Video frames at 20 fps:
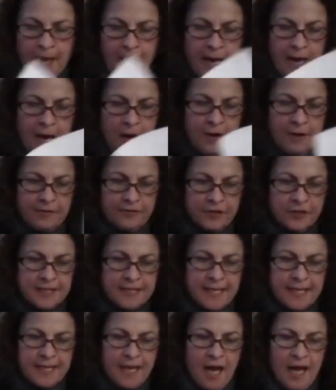However,
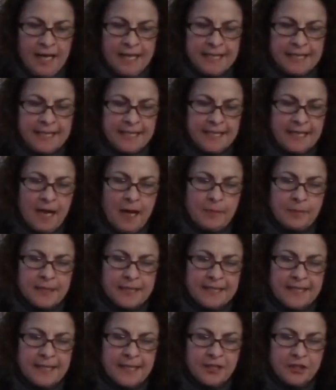psychotic
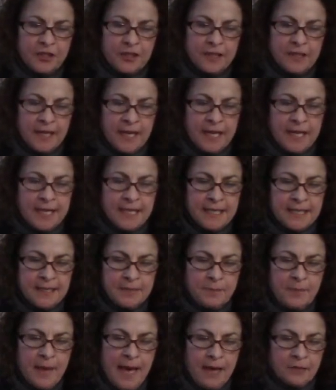decompensation
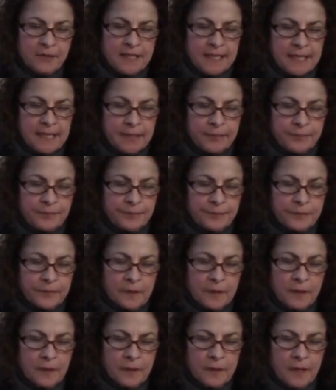is mounting,
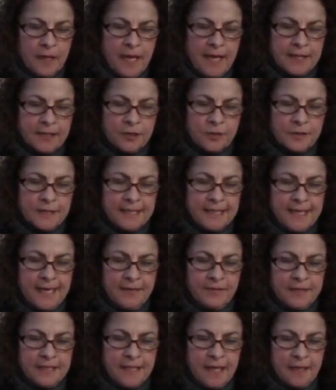as
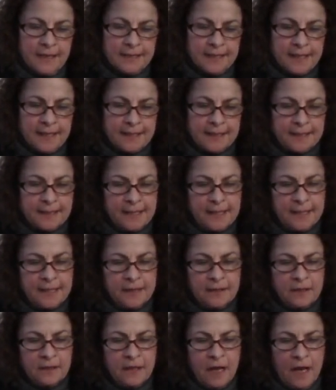Kristeva tells us
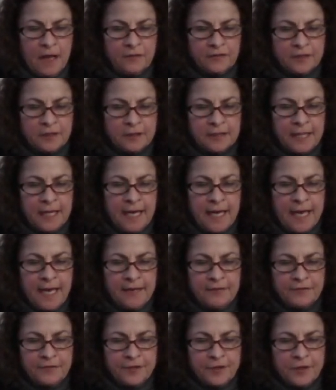in the novel,
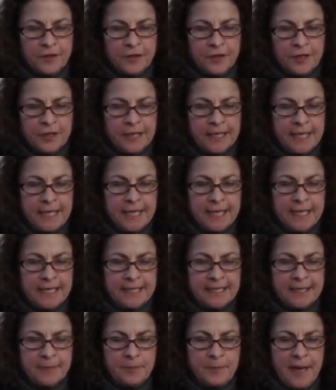and further, it
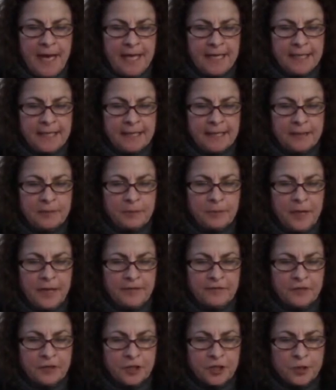is abetted by
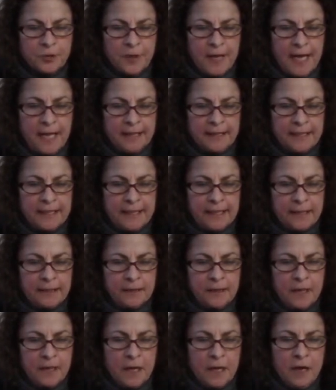virtuality.
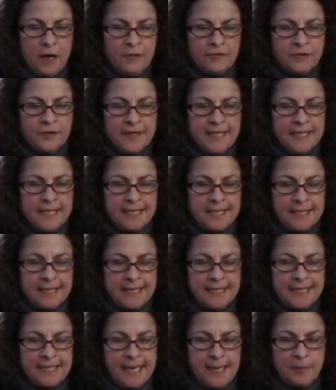For these
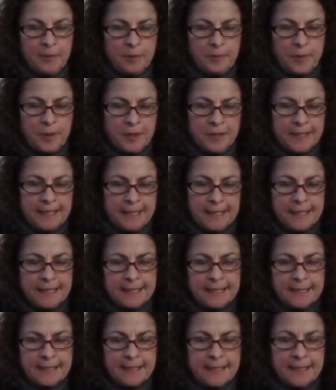unstable
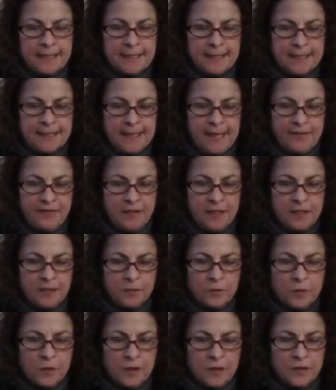persons, in
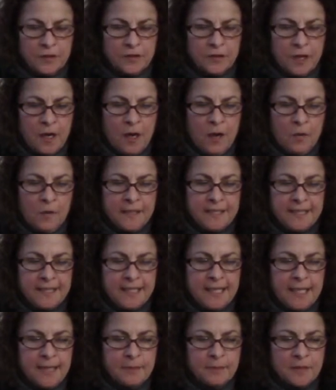Stephanie's words, what
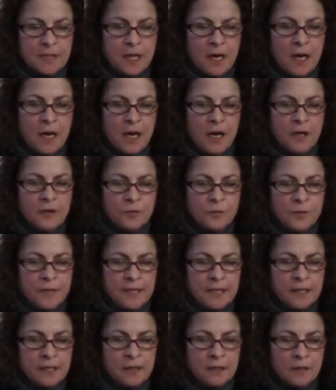seemed
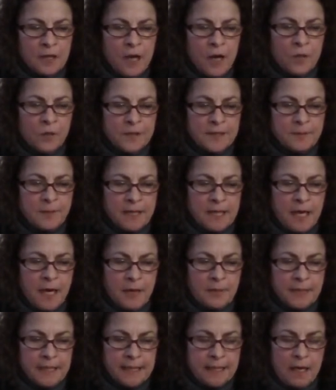unreal was
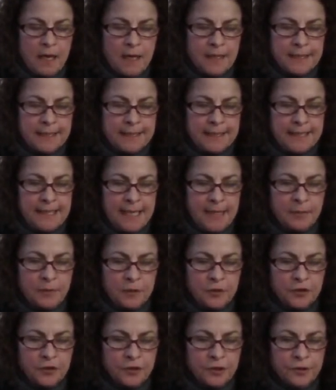becoming
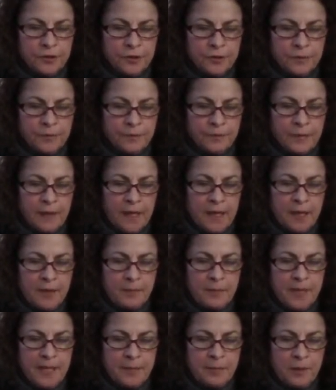unstable too.
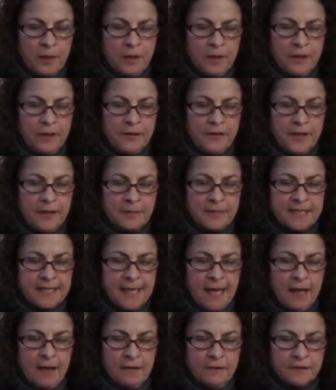People
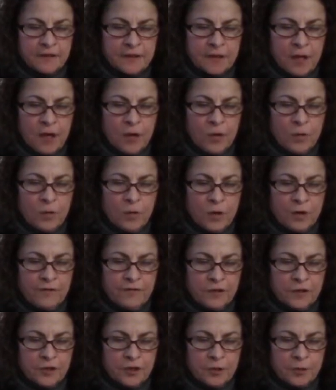themselves were
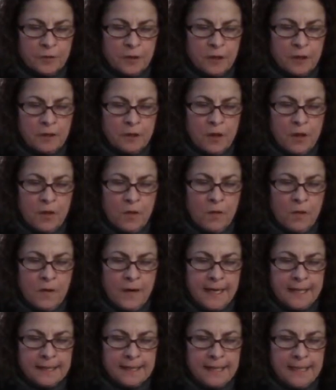virtual,
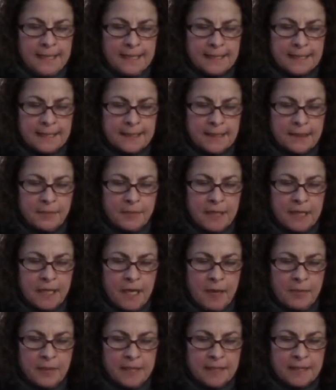or at least
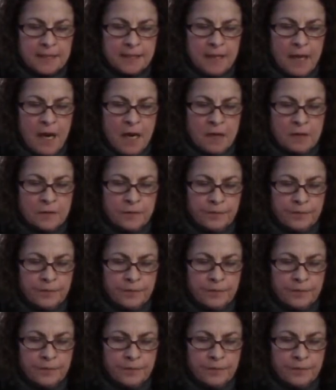becoming so.